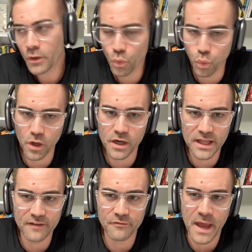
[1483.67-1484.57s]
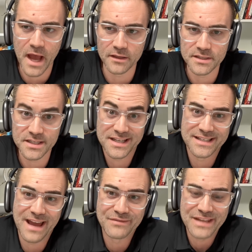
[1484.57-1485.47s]
work-life balance just because
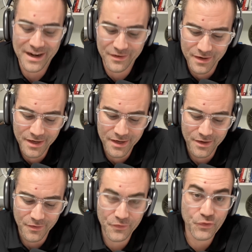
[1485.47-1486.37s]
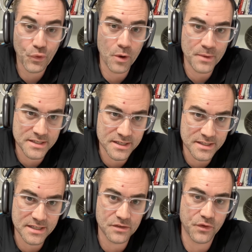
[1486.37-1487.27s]
I've done it for
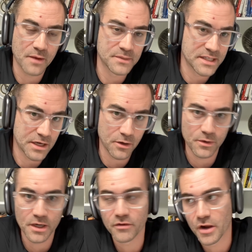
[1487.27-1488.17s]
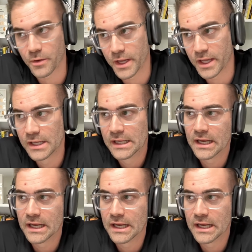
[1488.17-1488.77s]
businesses from zero to growing.